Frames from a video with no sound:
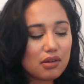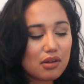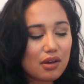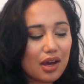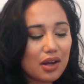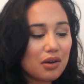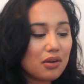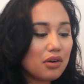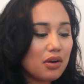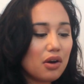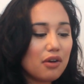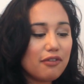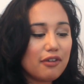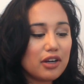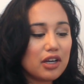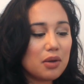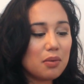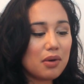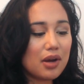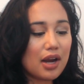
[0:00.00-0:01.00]
I don't know if
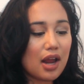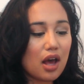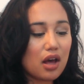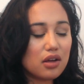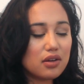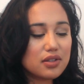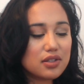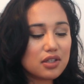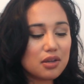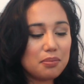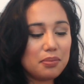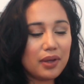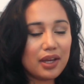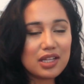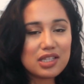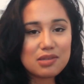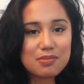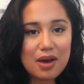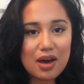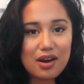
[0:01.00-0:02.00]
anyone else
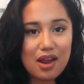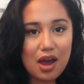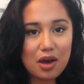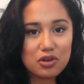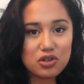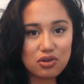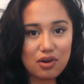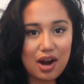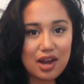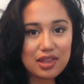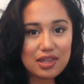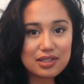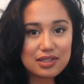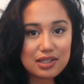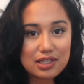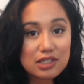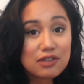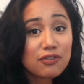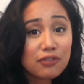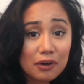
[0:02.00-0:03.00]
complains about how dry this
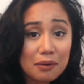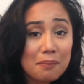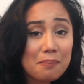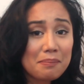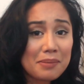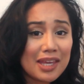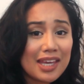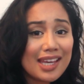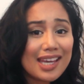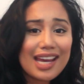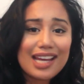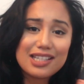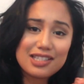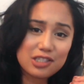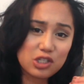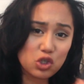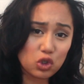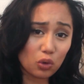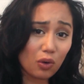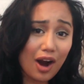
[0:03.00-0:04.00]
is. For me, it's
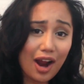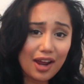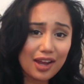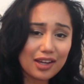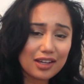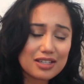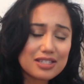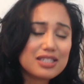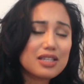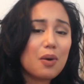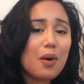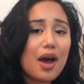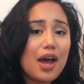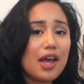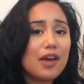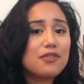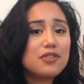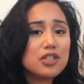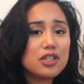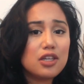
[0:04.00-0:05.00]
drying, so I
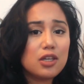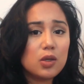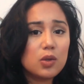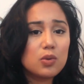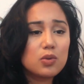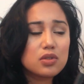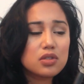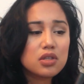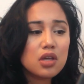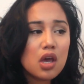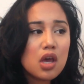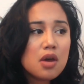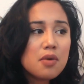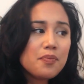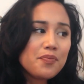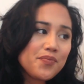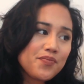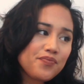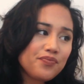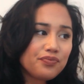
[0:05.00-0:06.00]
have to use
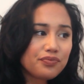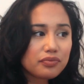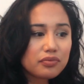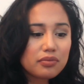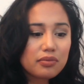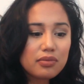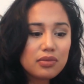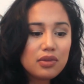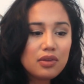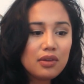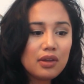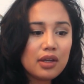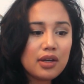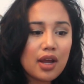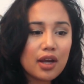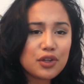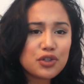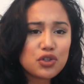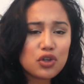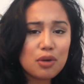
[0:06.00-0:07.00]
an
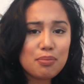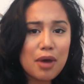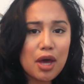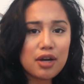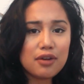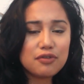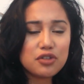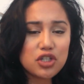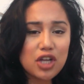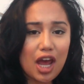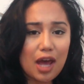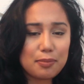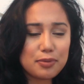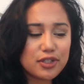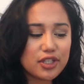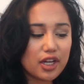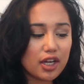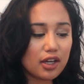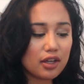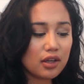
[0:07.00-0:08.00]
extra amount of
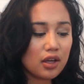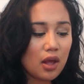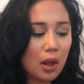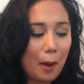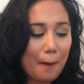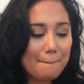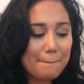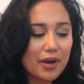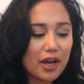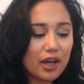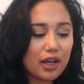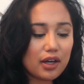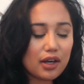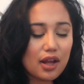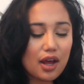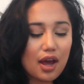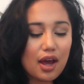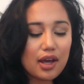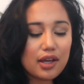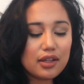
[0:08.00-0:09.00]
chapstick. But
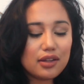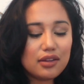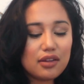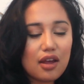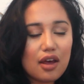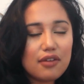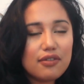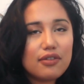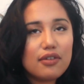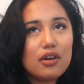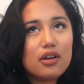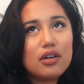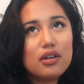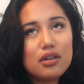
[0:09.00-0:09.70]
I love